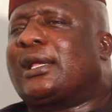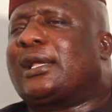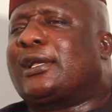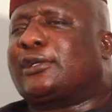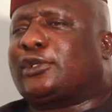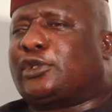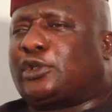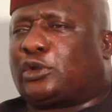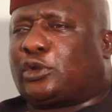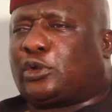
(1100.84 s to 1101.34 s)
to
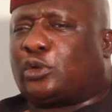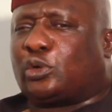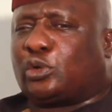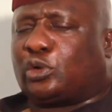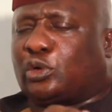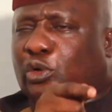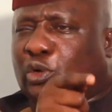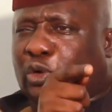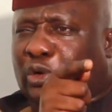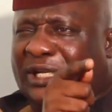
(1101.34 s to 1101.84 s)

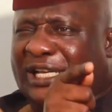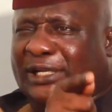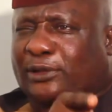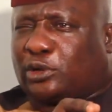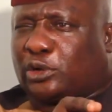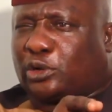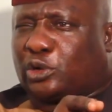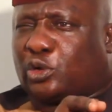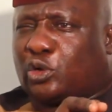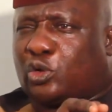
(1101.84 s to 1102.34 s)

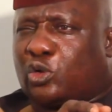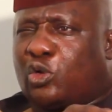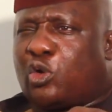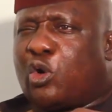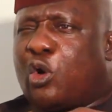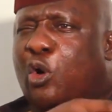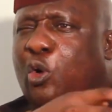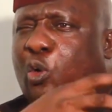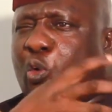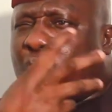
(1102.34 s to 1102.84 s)
you,
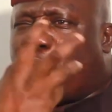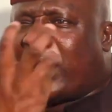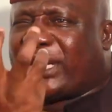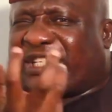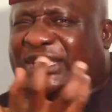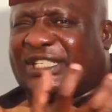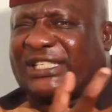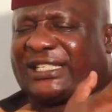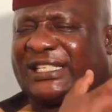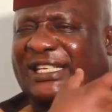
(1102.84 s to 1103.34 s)

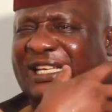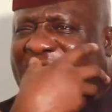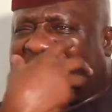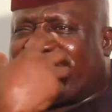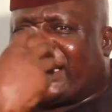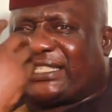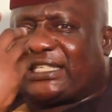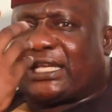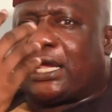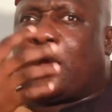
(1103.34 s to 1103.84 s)
which
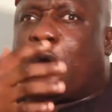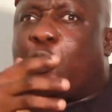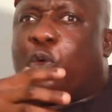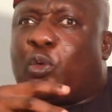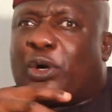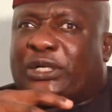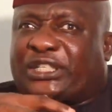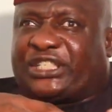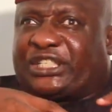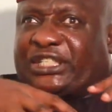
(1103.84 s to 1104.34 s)

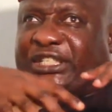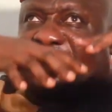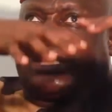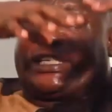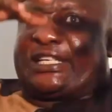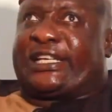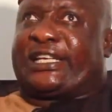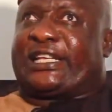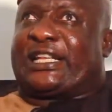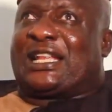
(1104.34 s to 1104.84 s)

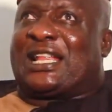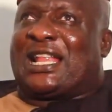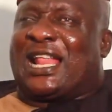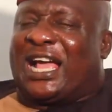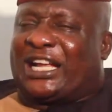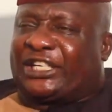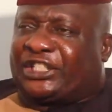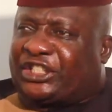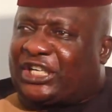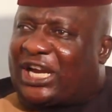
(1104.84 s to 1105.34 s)
the
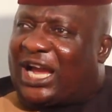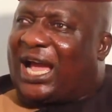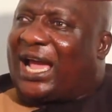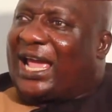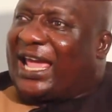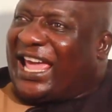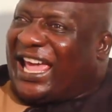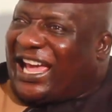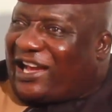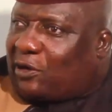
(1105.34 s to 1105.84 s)
larger
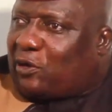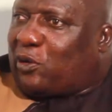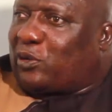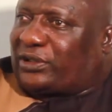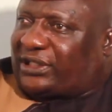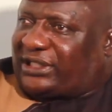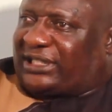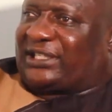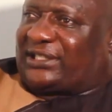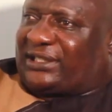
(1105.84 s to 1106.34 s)

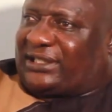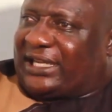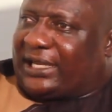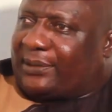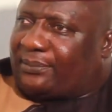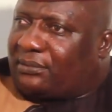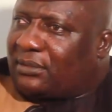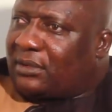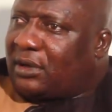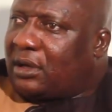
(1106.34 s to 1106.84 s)

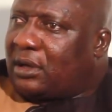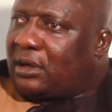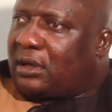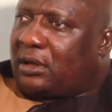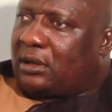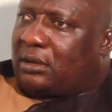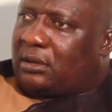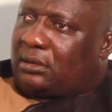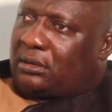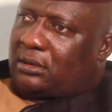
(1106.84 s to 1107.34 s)
ecosystem,
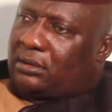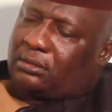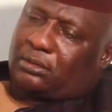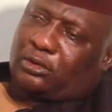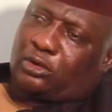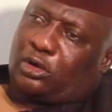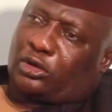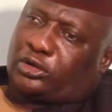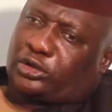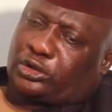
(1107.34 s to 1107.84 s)

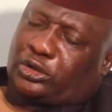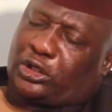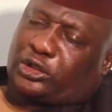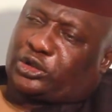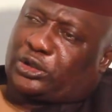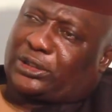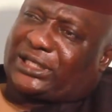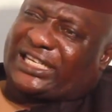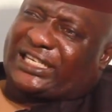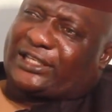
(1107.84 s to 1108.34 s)

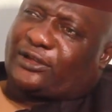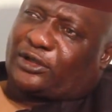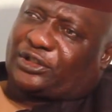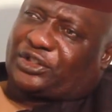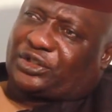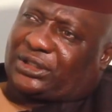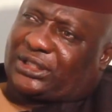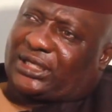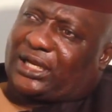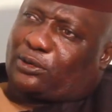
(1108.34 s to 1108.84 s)
construction
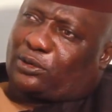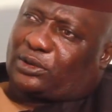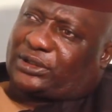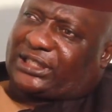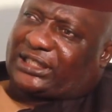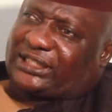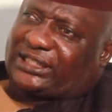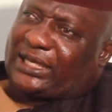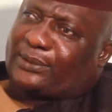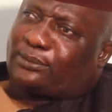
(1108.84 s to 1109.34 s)
industry
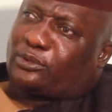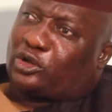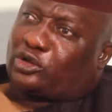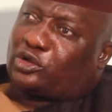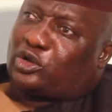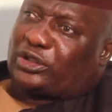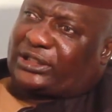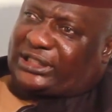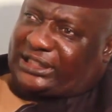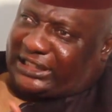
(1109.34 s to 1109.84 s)
ecosystem, does
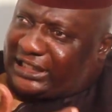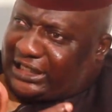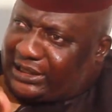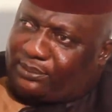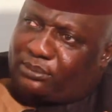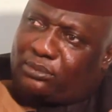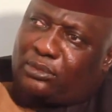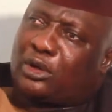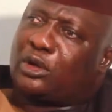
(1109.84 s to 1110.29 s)
not seem